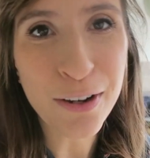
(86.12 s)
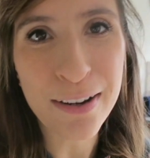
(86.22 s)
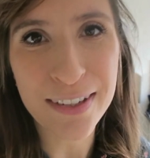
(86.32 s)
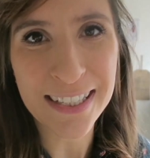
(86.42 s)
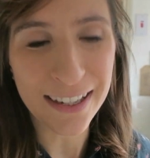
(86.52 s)
got
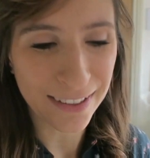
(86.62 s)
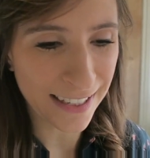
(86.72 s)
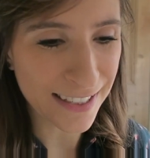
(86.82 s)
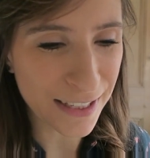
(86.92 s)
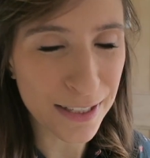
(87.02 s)
Evelyn down
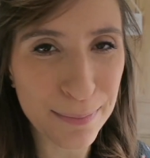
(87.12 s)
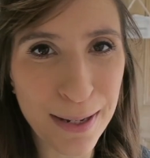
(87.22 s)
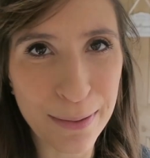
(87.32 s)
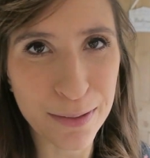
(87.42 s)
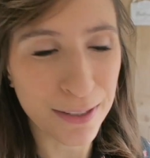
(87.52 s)
here, she's just
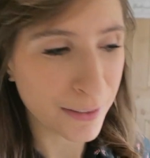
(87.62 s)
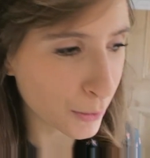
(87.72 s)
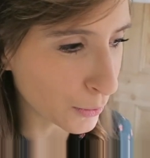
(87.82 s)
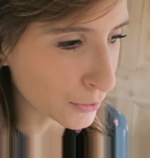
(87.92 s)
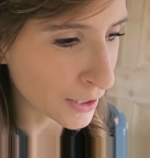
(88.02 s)
playing with a
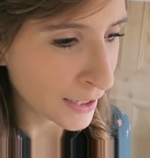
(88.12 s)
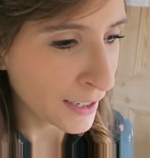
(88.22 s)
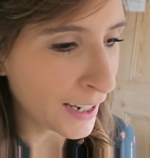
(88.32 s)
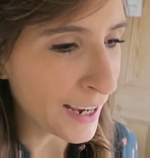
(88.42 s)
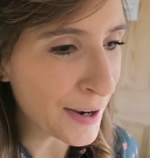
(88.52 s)
torch.
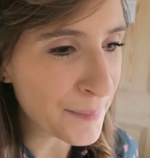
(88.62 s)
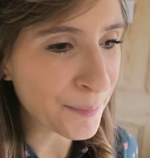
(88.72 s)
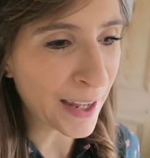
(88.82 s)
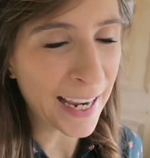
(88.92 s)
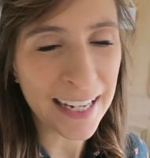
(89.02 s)

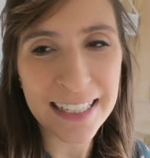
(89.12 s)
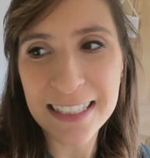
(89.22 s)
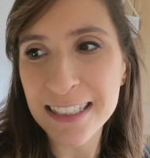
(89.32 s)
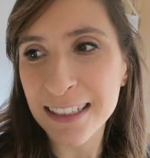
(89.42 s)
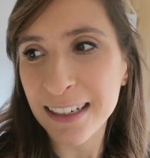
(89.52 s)

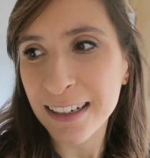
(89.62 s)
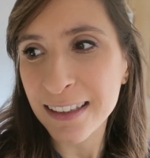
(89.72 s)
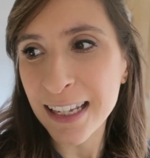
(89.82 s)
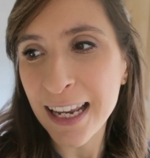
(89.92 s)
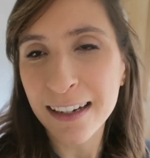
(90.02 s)
And
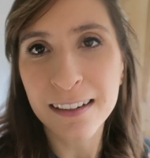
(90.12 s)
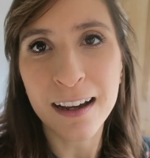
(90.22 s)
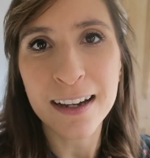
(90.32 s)
then